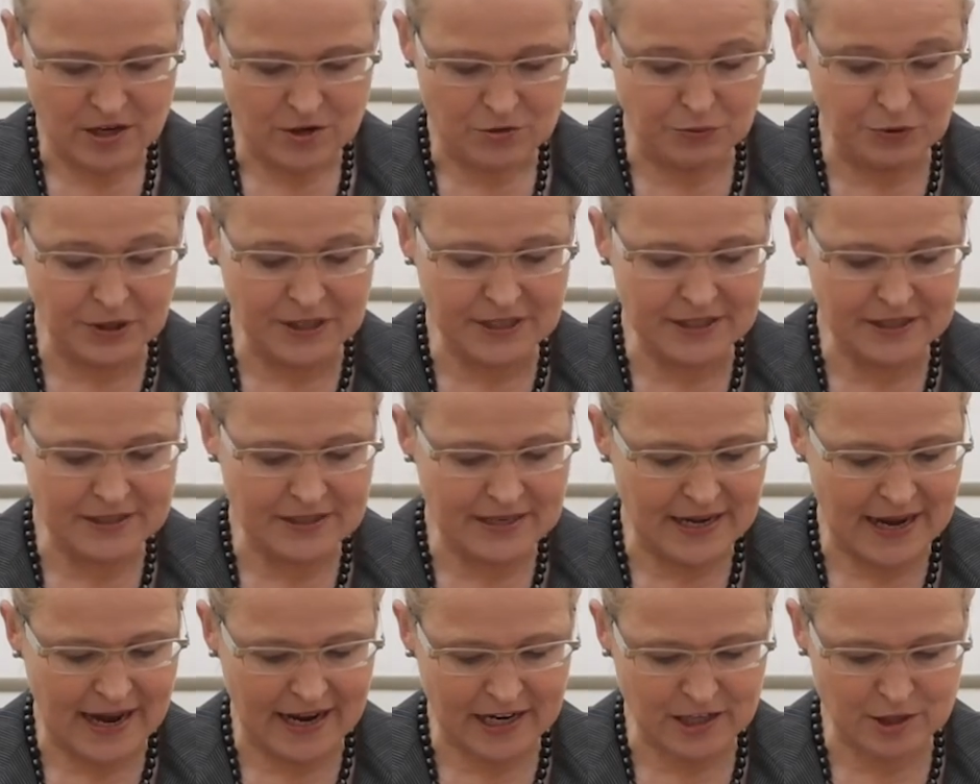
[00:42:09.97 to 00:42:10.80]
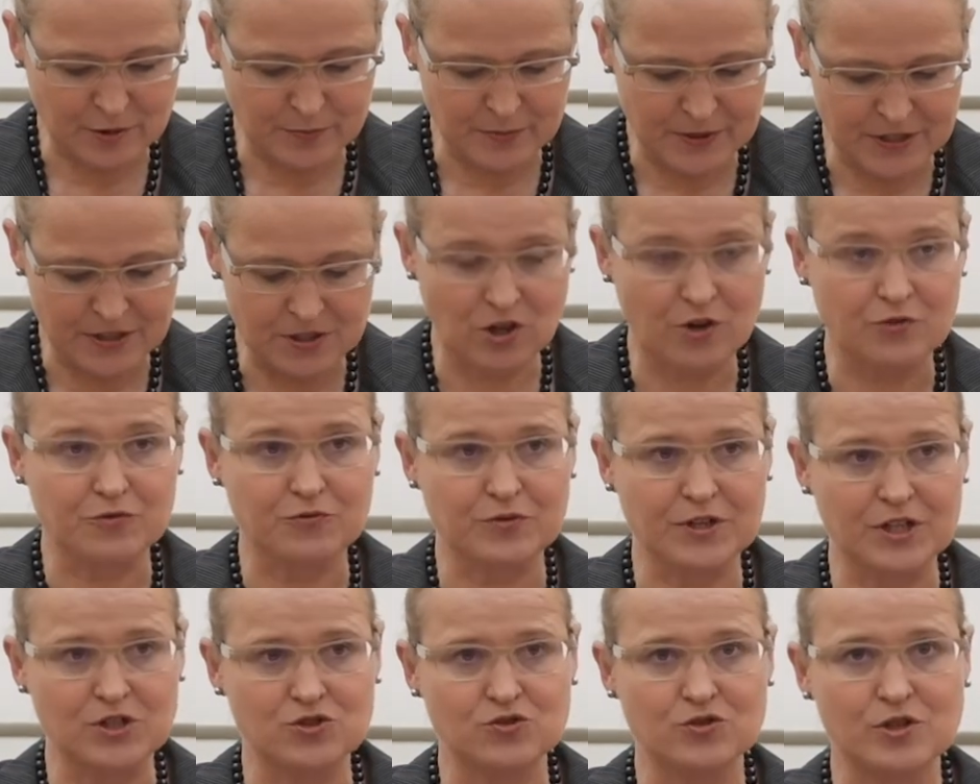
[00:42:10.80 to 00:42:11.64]
reenactment of
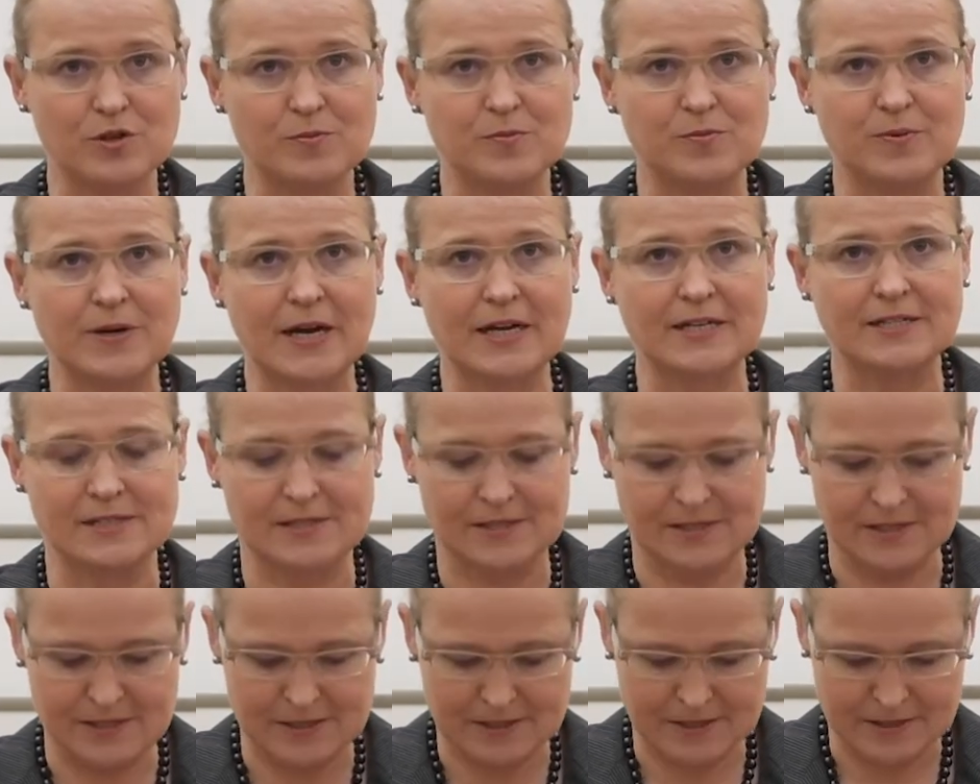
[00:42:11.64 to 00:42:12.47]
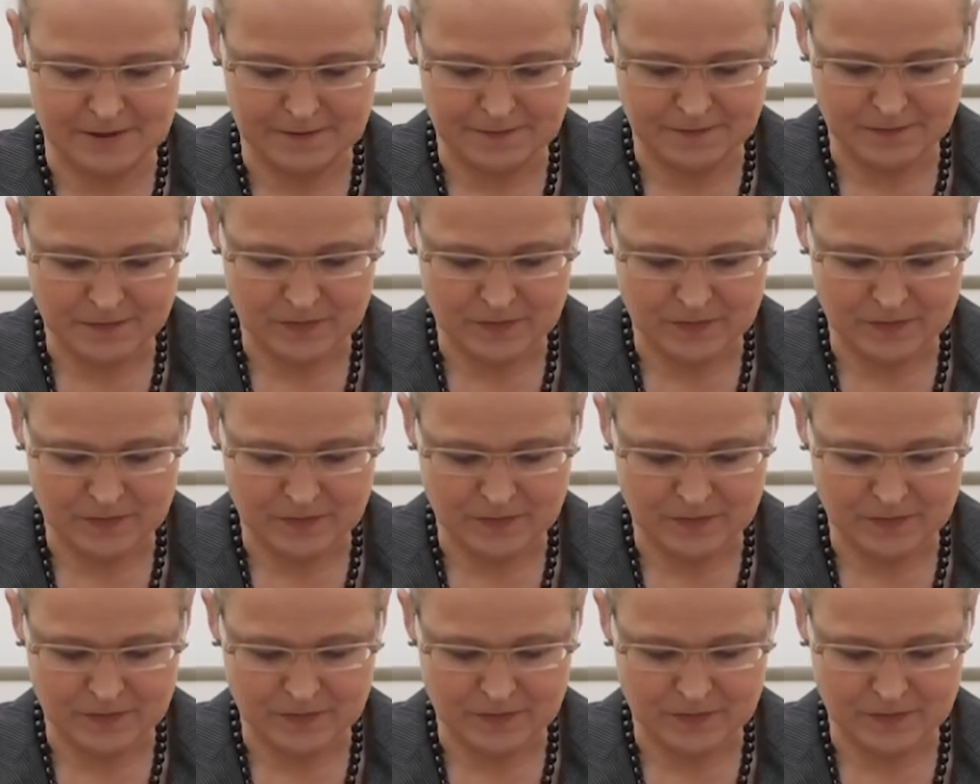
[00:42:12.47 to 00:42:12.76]
ritual practices